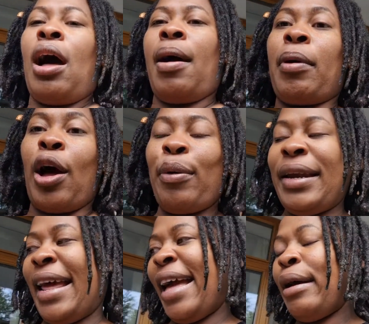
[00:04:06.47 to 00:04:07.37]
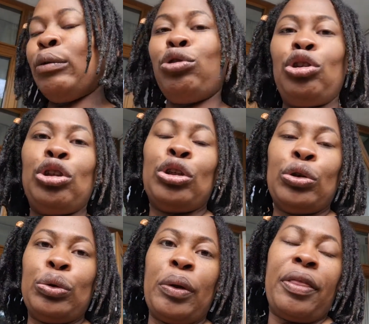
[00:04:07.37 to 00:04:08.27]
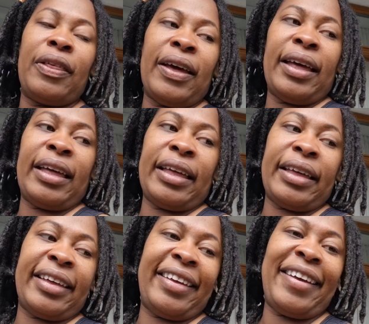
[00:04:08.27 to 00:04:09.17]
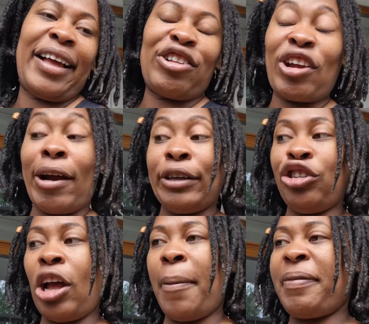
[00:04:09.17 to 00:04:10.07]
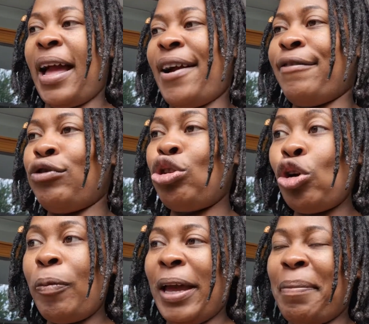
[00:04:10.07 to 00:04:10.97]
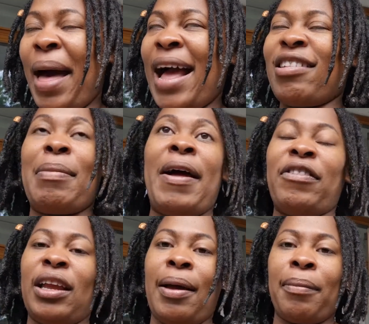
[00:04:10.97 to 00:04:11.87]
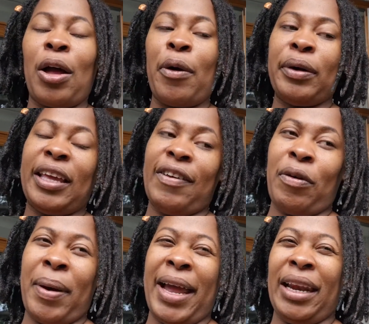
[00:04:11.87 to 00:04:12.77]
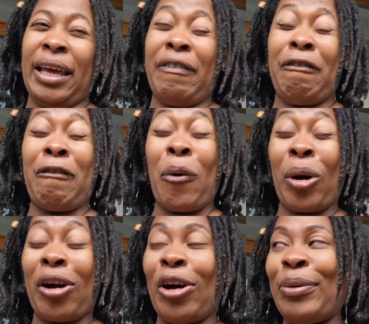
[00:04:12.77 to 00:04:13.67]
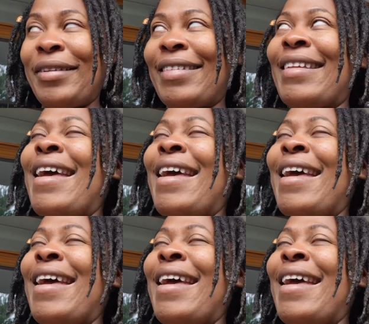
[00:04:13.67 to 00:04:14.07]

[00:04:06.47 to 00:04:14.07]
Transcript: I'm going now to the charity shops. I have two big bags. I'm after I'm going to give away like four coats.